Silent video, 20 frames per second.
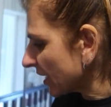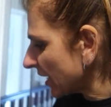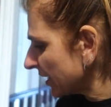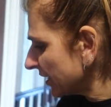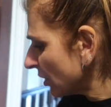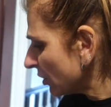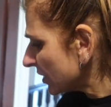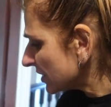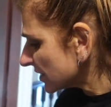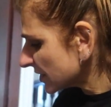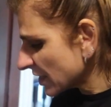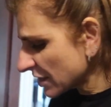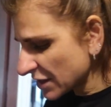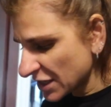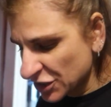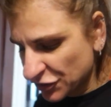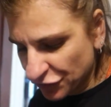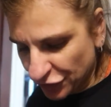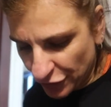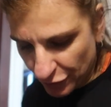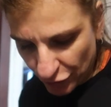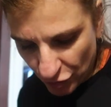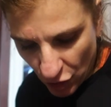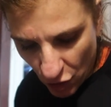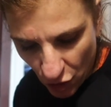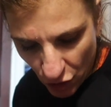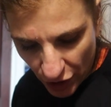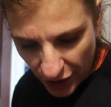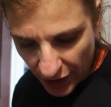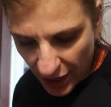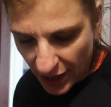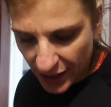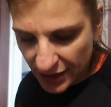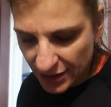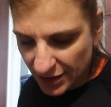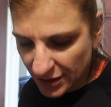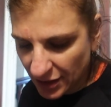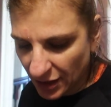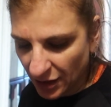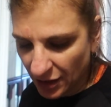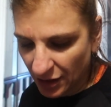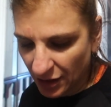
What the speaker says: Now let's get this room organised.